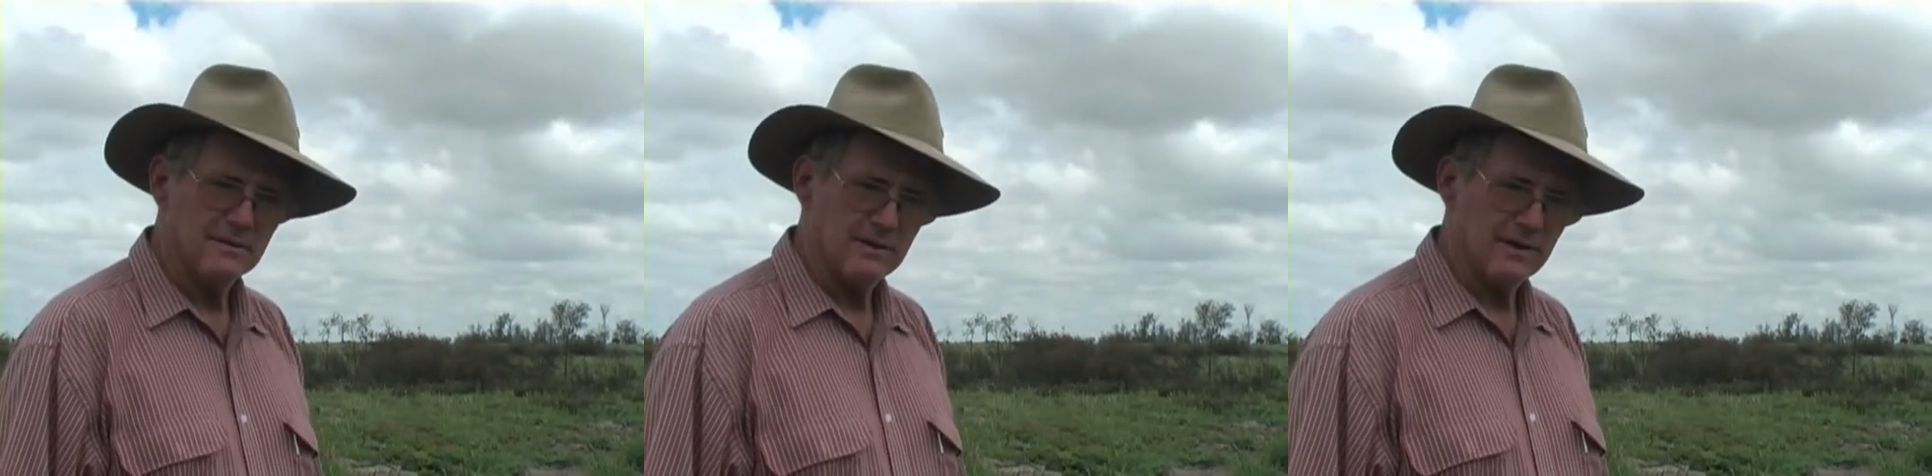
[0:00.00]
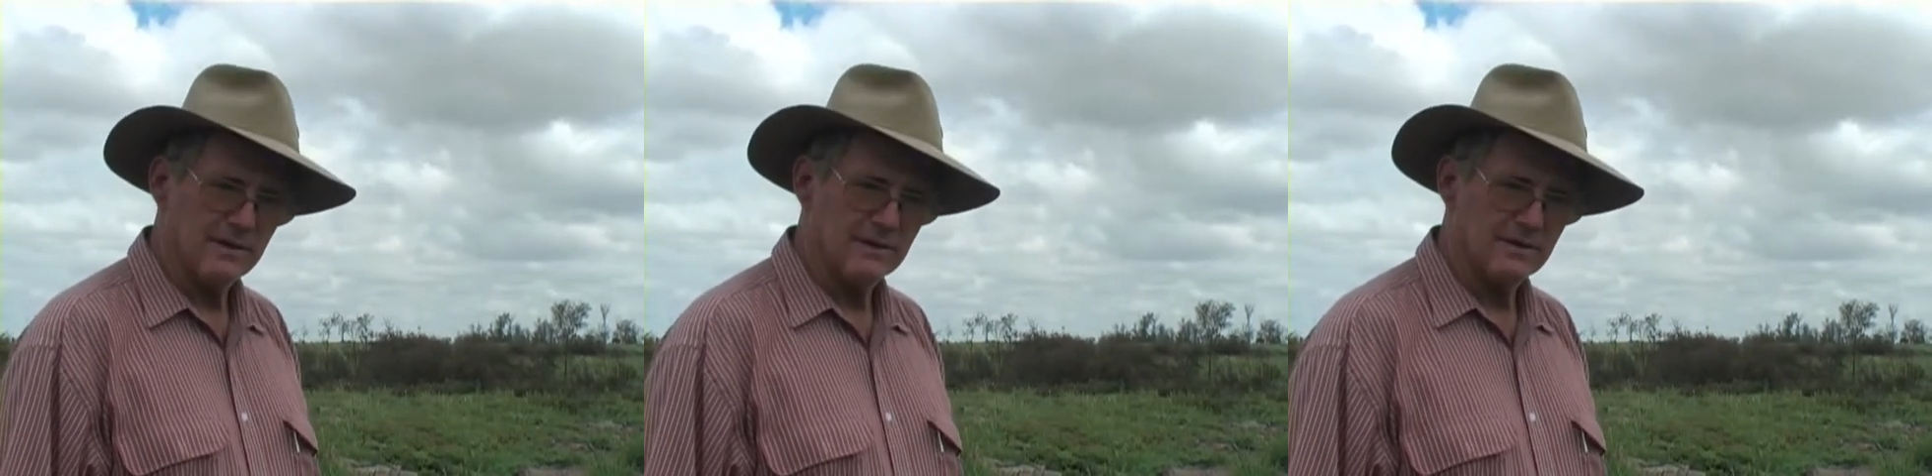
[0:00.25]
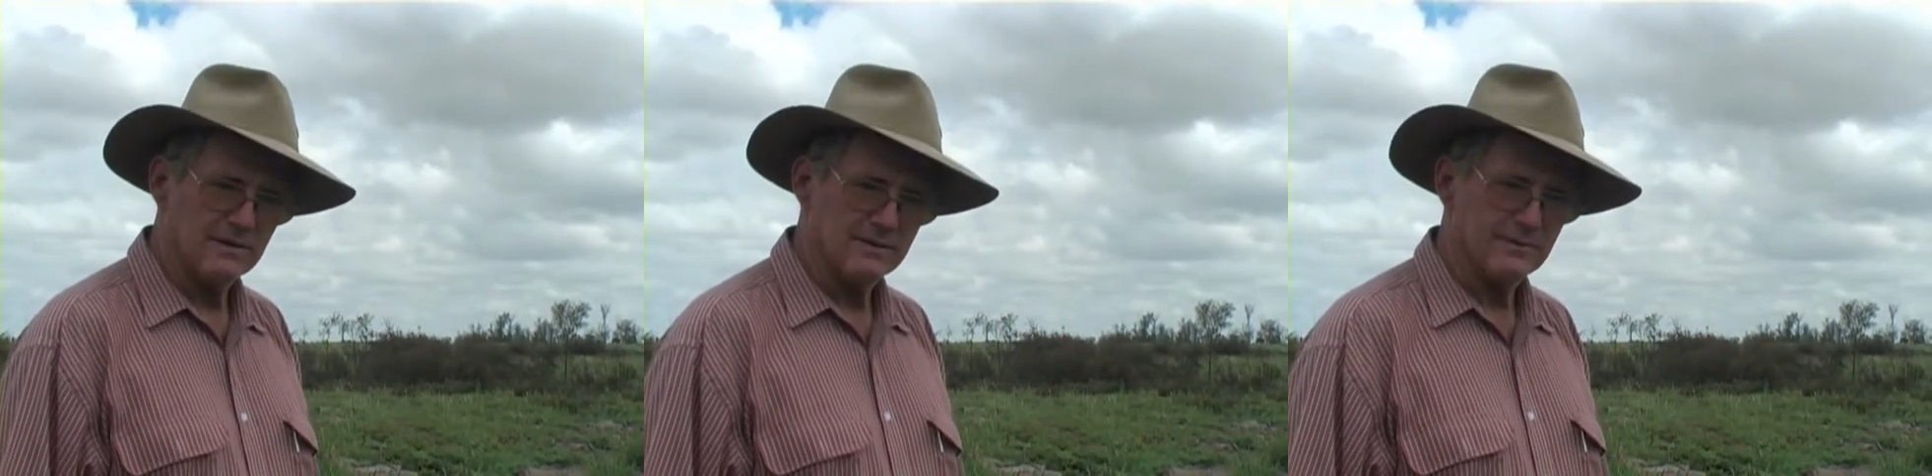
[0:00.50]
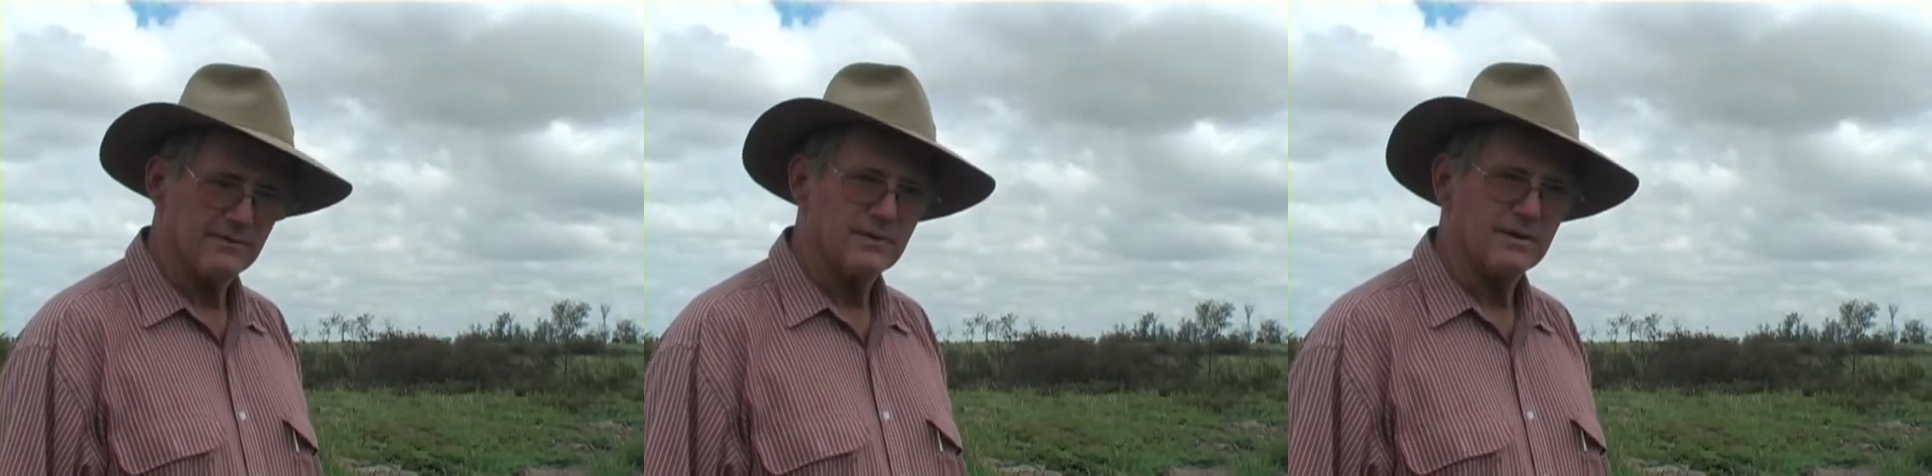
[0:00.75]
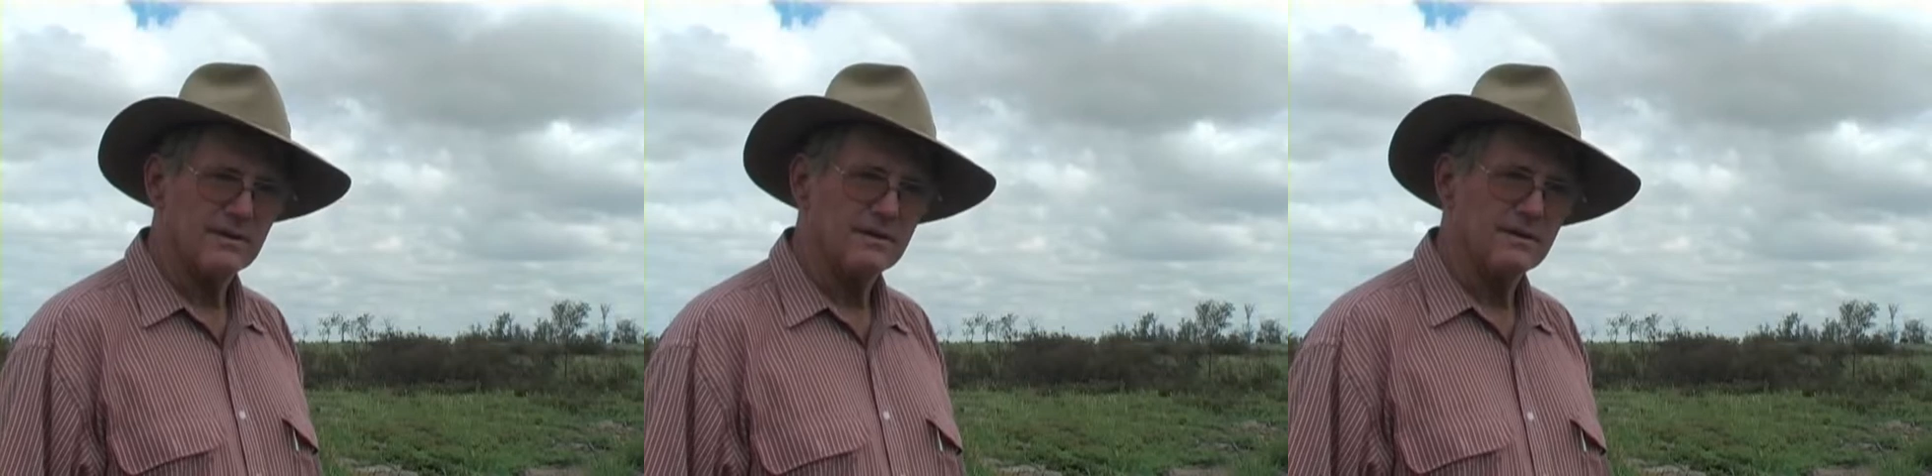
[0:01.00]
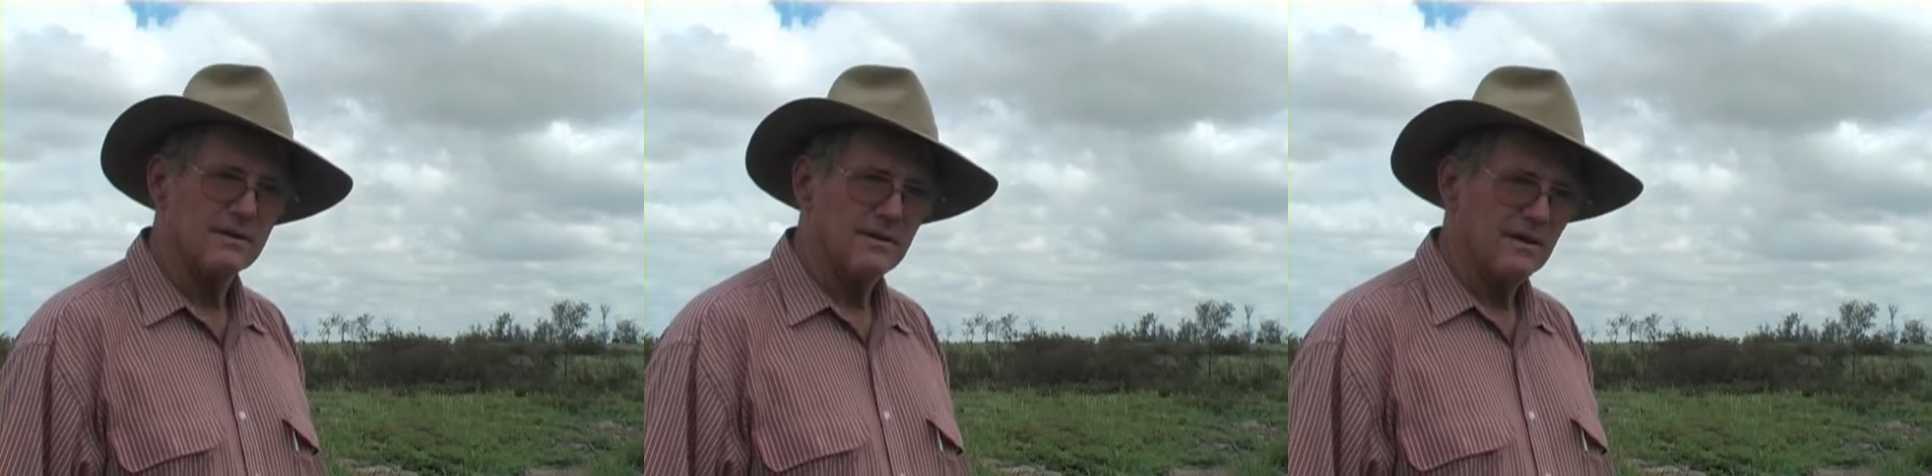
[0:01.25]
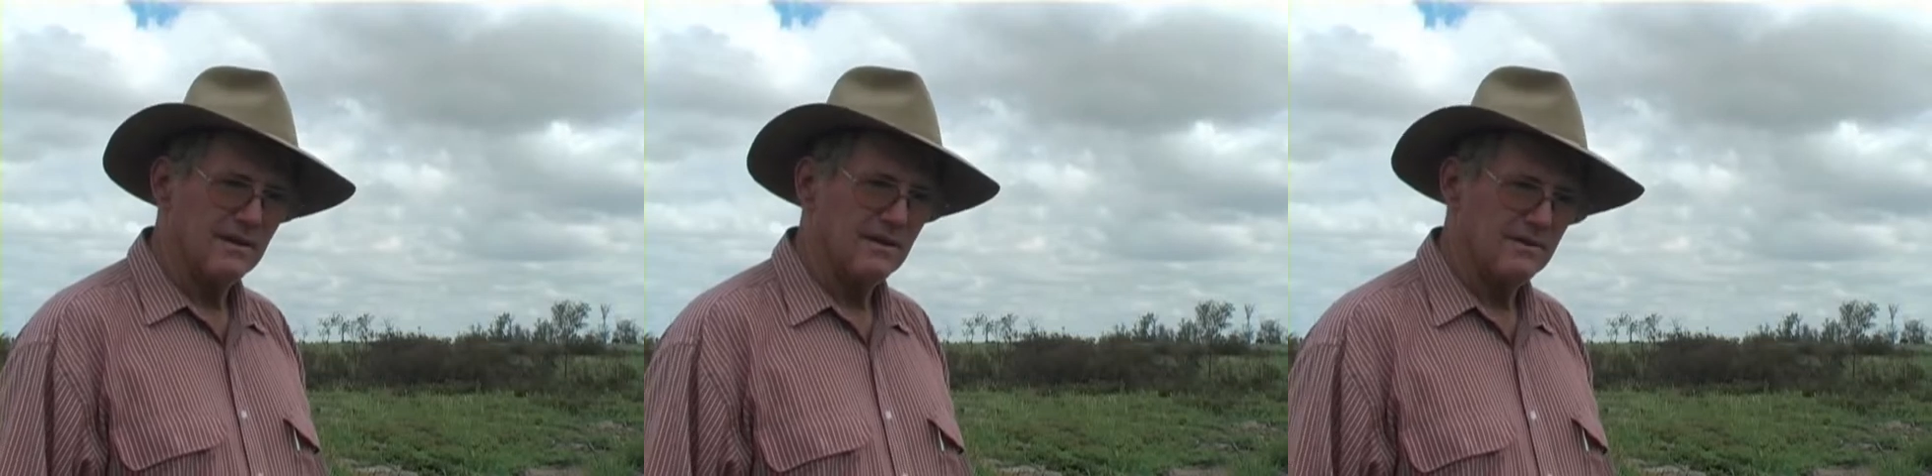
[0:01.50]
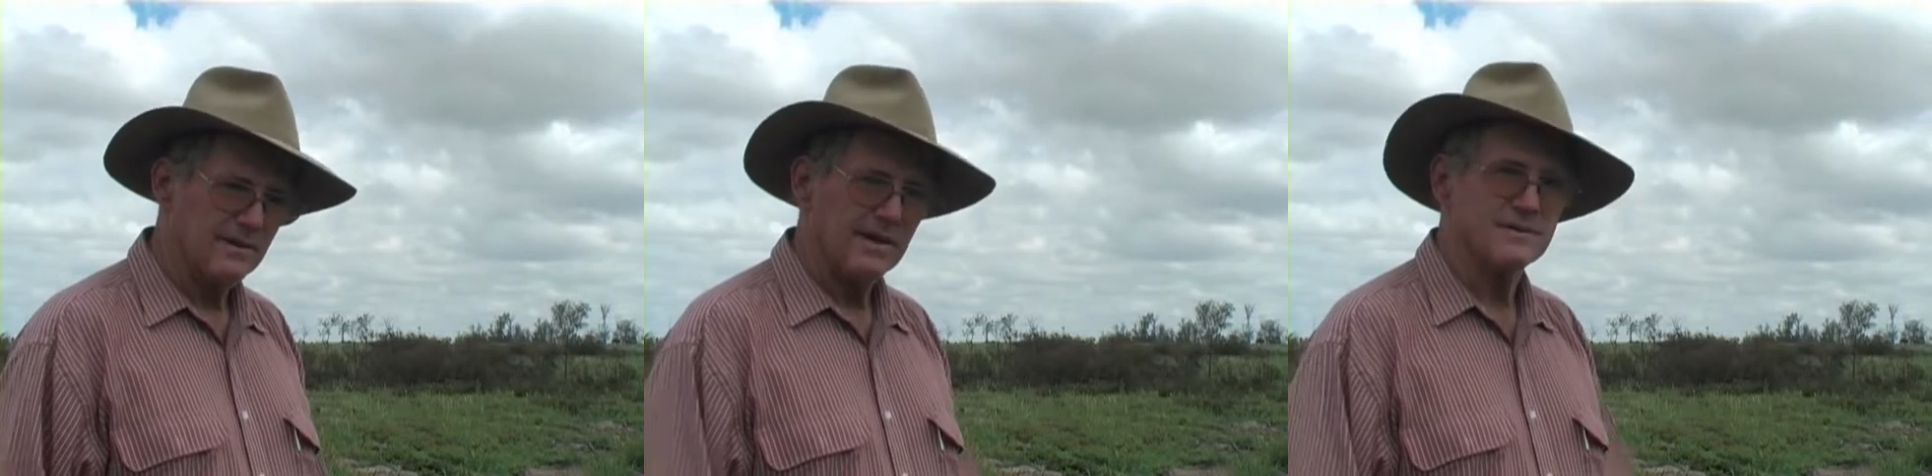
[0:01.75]
It's a very
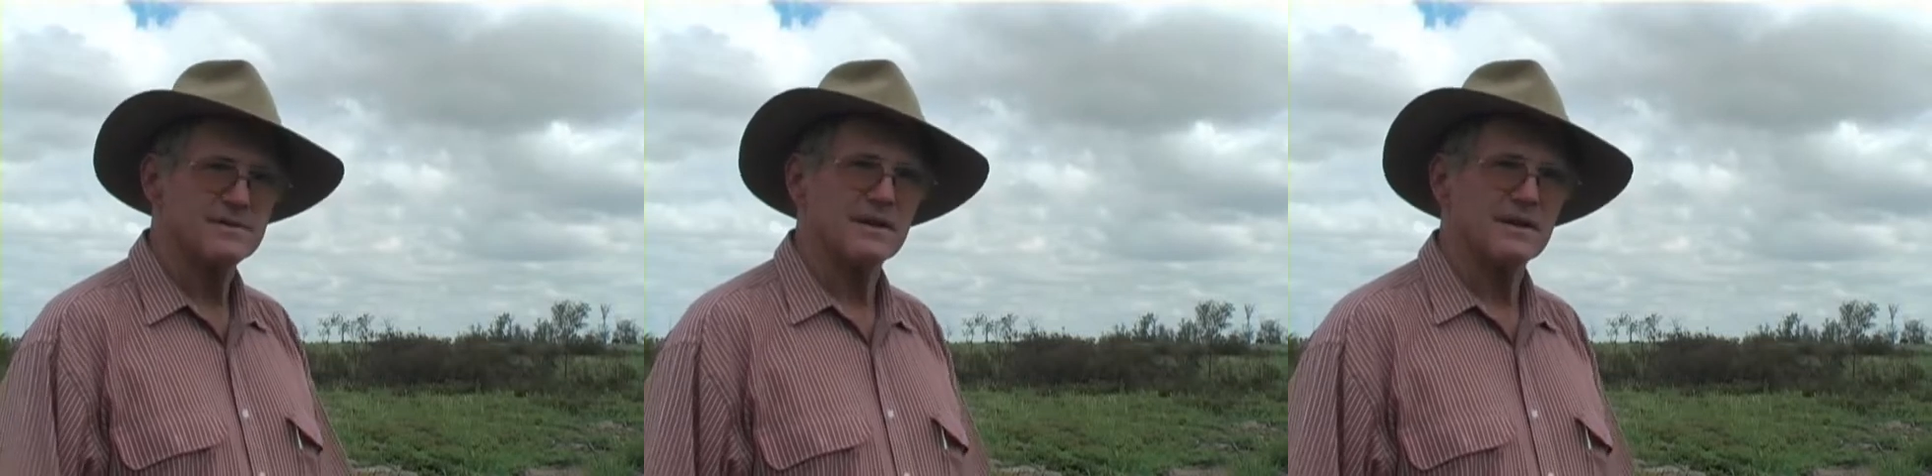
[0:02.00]
intense